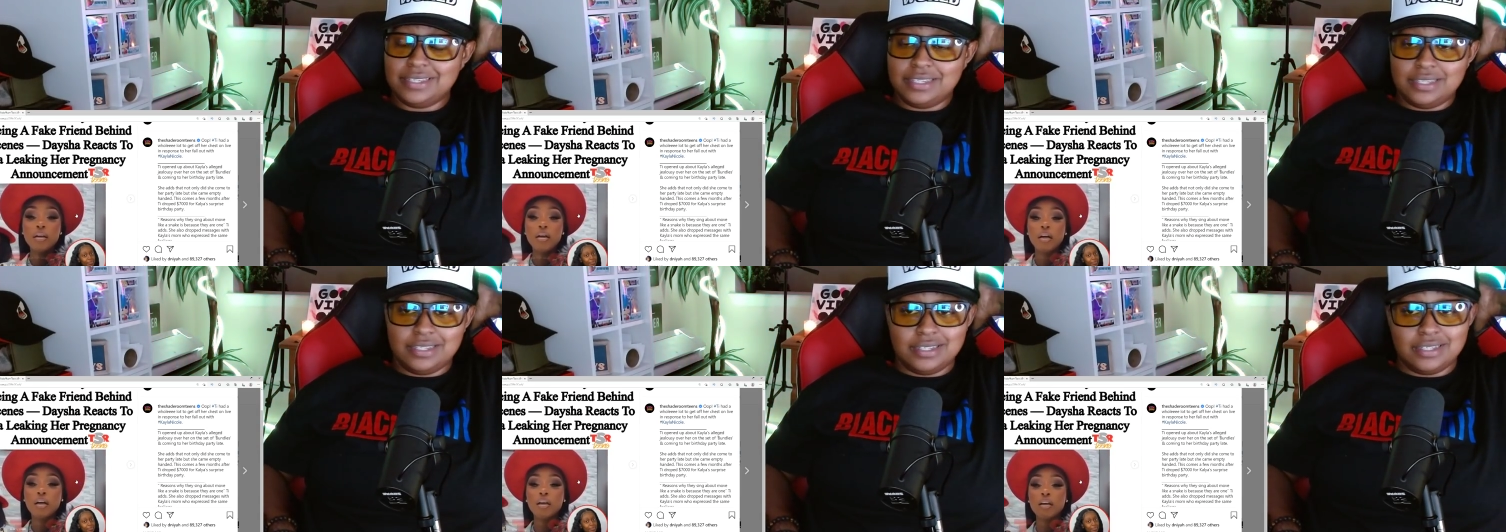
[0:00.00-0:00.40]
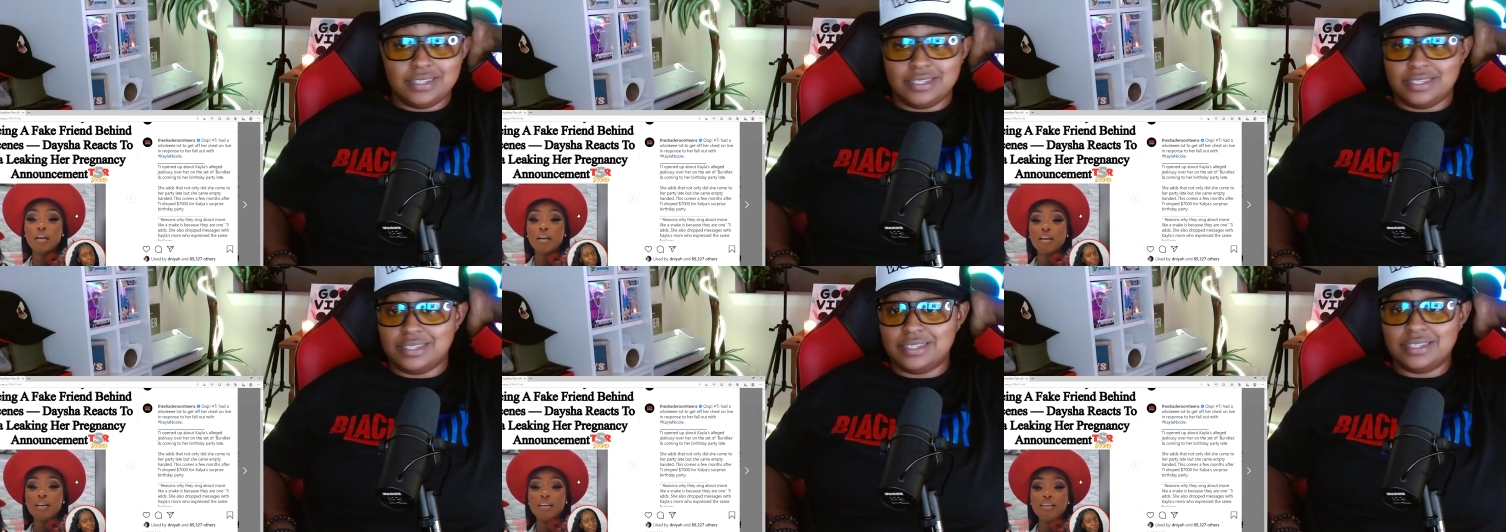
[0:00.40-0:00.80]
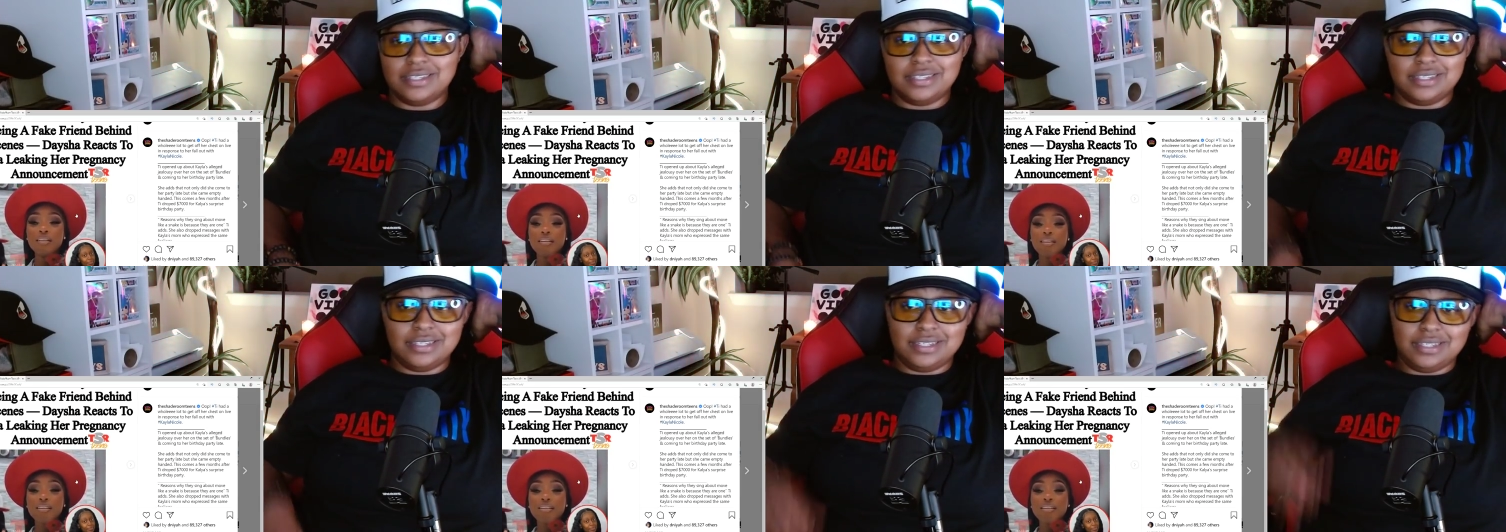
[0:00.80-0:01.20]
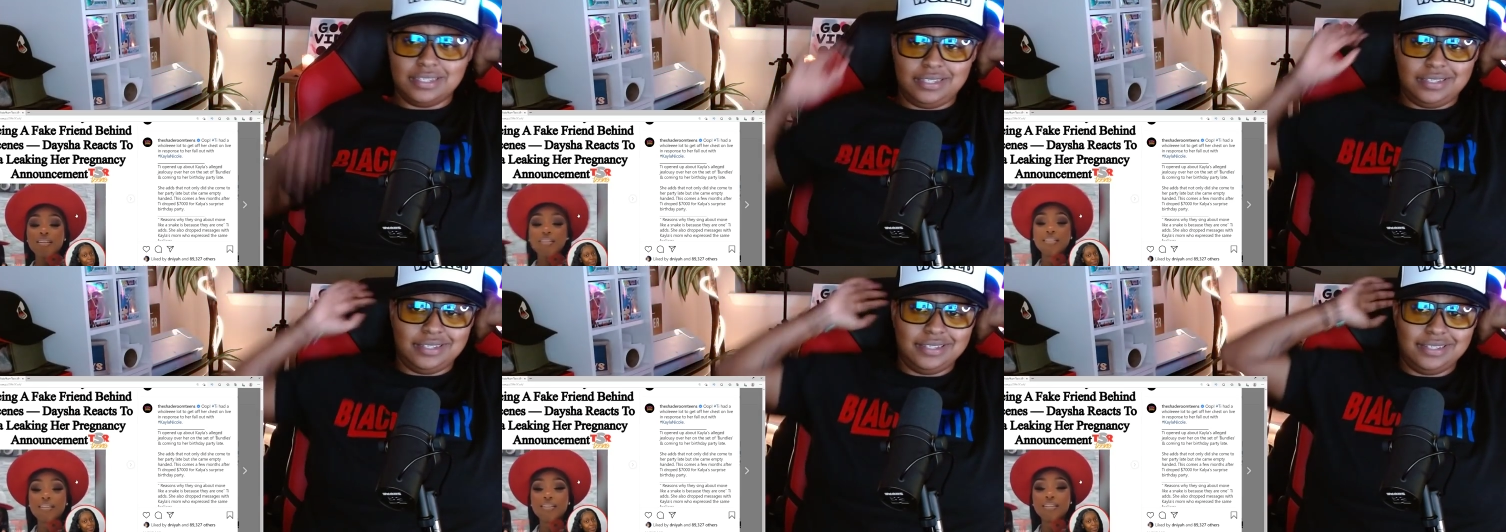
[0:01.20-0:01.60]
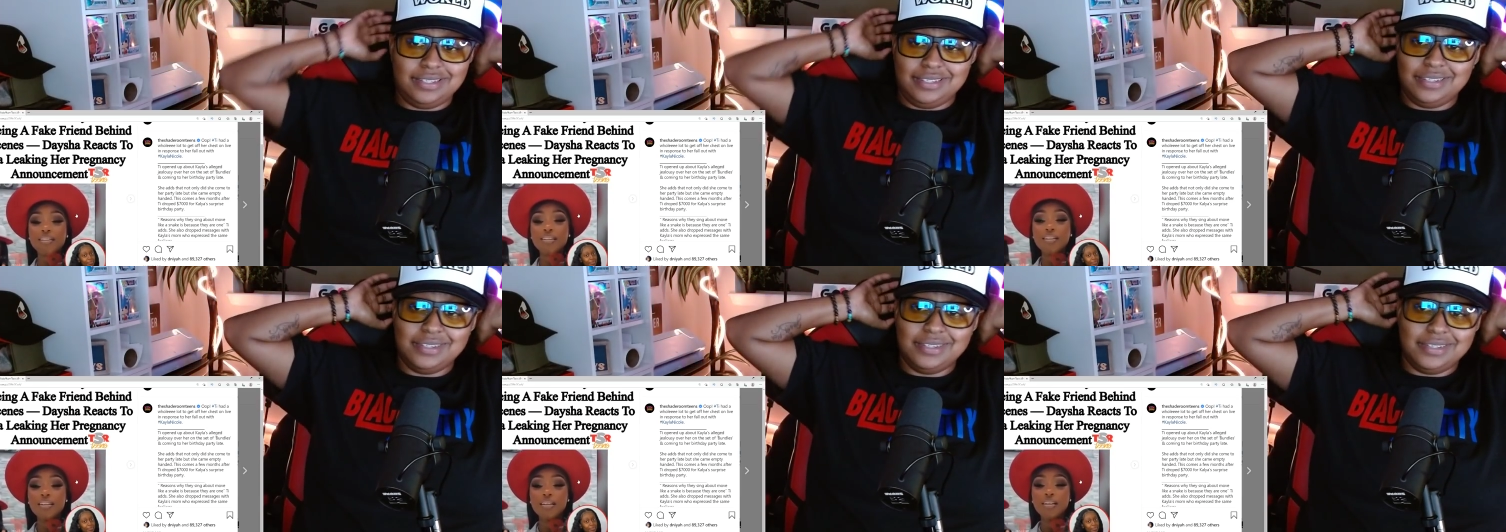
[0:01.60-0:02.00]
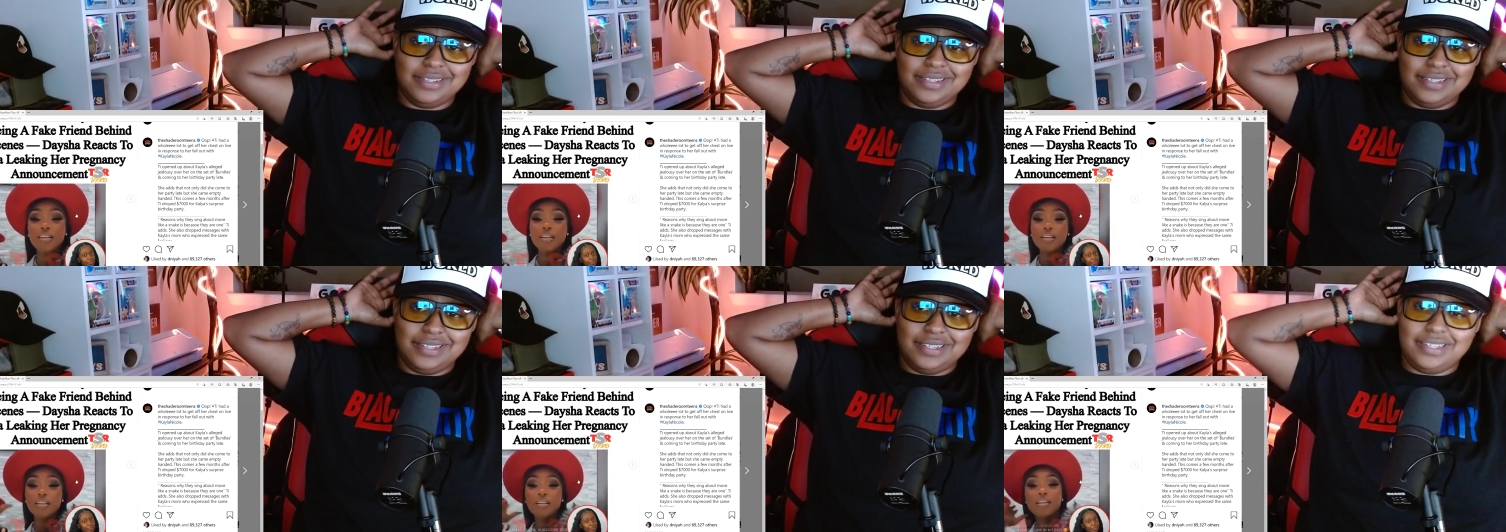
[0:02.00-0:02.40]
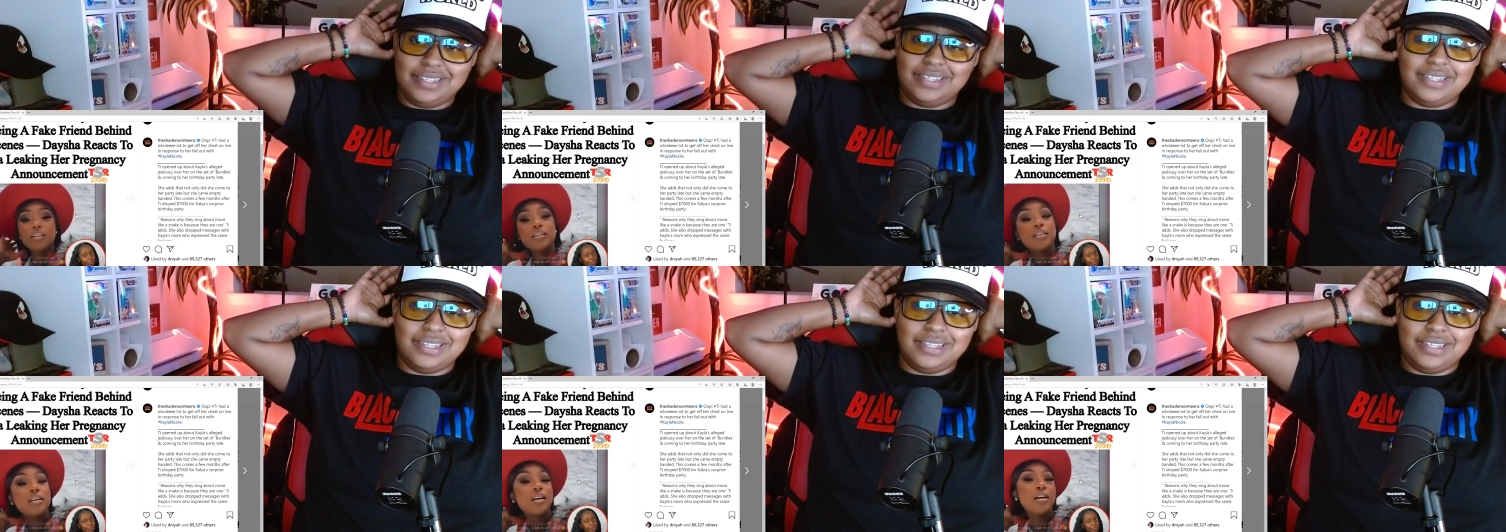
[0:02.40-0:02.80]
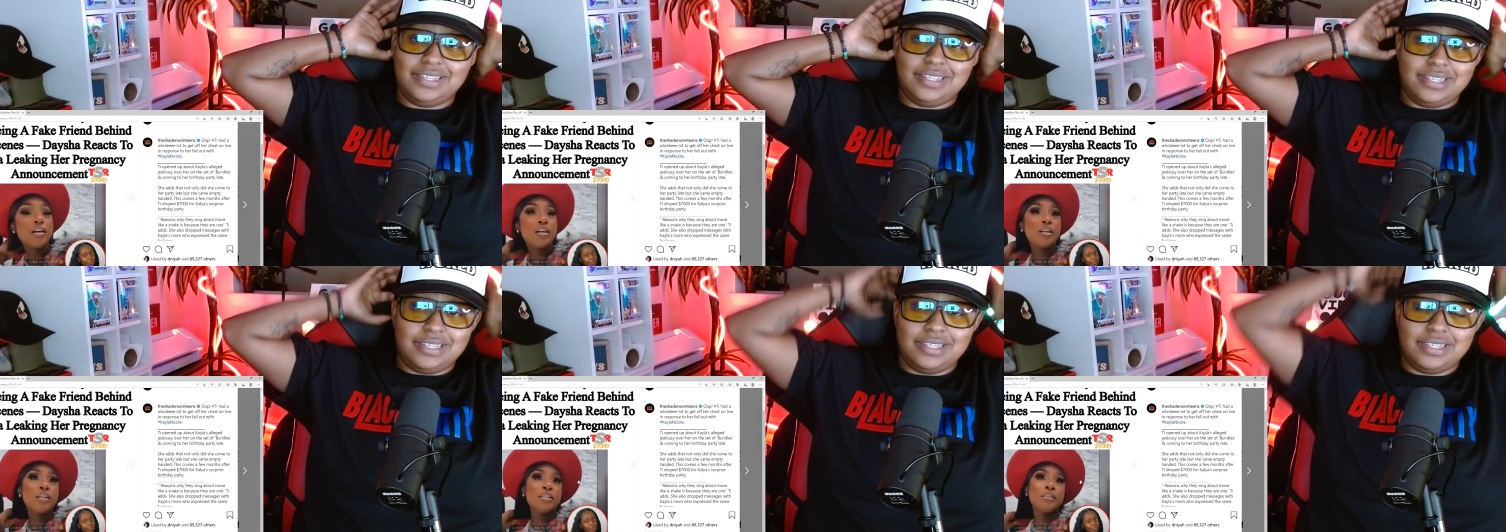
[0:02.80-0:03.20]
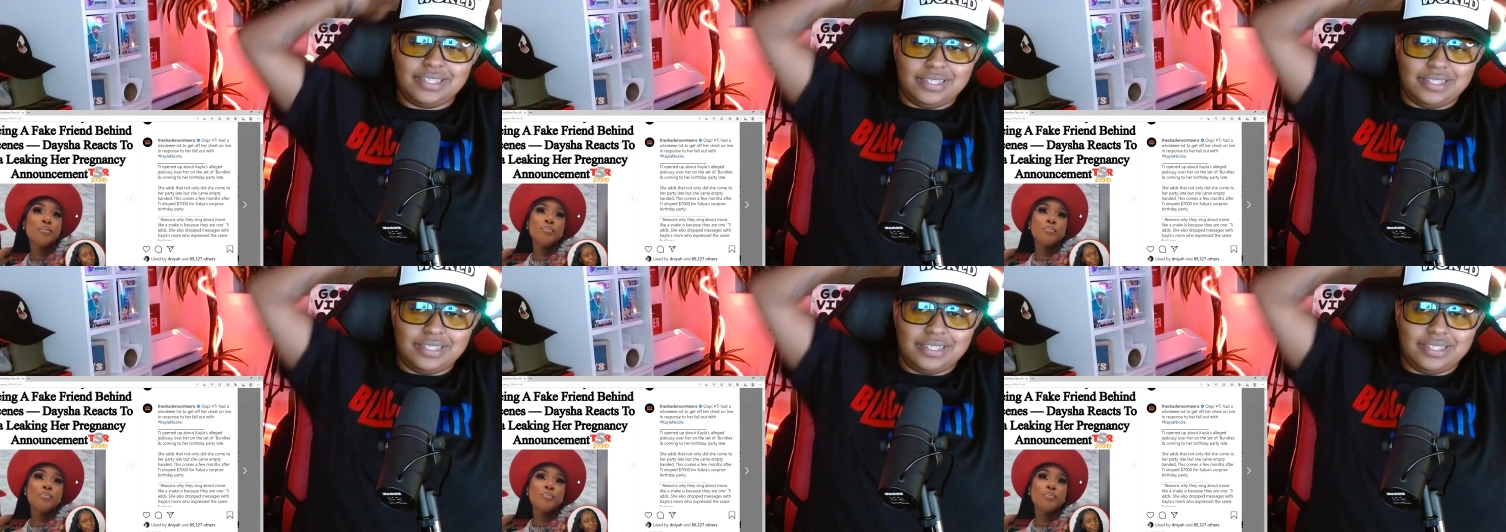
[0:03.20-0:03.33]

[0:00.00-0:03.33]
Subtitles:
[no speech]